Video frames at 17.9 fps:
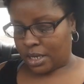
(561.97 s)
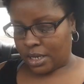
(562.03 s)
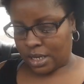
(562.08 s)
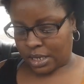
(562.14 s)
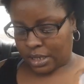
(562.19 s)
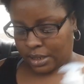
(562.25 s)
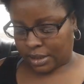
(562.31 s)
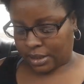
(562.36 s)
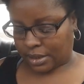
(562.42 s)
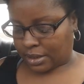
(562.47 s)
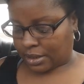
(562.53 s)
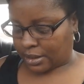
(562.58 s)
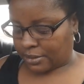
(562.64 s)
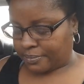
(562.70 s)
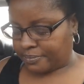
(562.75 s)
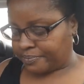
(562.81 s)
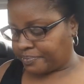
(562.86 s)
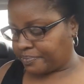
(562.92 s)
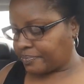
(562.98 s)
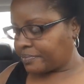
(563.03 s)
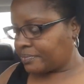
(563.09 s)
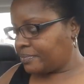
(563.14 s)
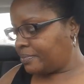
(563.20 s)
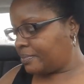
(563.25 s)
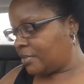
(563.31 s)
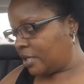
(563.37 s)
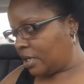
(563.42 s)
Yes,
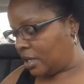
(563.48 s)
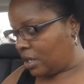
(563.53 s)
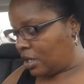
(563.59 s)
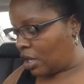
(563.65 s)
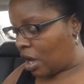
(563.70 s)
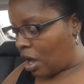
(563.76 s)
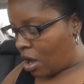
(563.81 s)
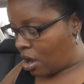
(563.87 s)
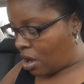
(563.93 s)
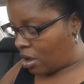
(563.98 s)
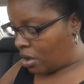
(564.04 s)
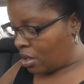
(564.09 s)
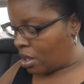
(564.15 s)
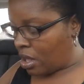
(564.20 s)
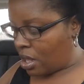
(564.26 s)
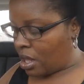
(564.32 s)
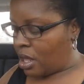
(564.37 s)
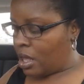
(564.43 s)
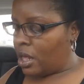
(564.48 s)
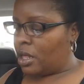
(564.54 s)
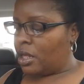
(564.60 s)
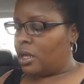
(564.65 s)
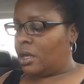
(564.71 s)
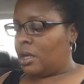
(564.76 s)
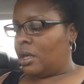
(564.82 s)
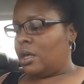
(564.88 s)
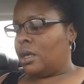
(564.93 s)
y'all,
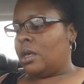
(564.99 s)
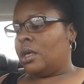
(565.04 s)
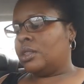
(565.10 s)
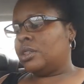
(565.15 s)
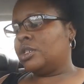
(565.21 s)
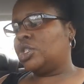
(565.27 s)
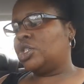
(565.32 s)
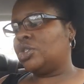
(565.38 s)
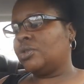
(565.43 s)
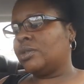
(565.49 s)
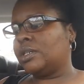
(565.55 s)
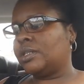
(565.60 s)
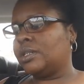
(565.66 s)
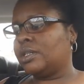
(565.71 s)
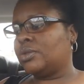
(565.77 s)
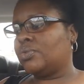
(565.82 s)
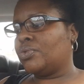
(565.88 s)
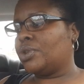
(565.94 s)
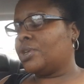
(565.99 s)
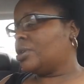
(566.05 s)
the stress is